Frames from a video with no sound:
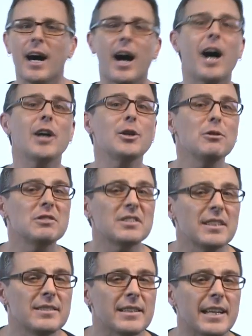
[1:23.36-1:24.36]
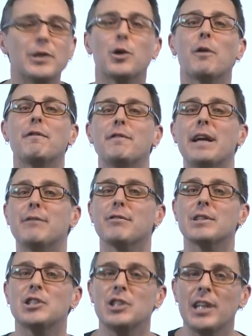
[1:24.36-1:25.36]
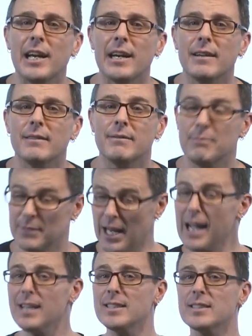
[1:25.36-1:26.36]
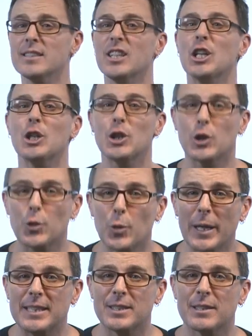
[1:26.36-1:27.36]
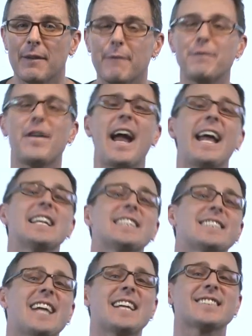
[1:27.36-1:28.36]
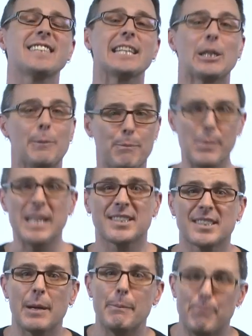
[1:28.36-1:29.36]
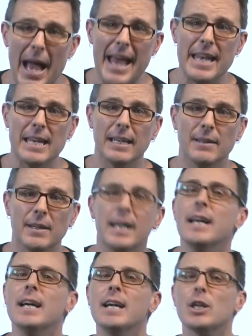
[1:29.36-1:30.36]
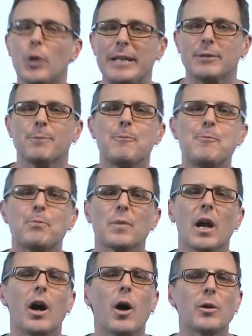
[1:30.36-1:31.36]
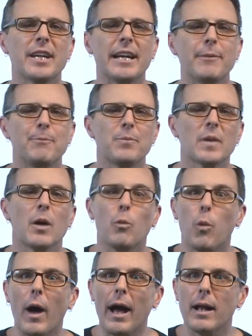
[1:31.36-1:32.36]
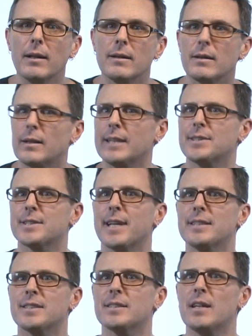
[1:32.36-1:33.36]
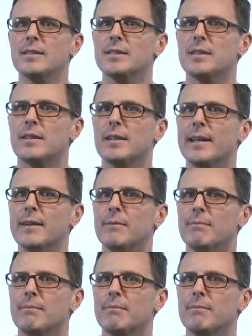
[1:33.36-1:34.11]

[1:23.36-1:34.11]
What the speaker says: Are you sitting in your favourite chair? Yes? Great! Fantastic, Mr. Ben. Great! Okay, well, let's get started then.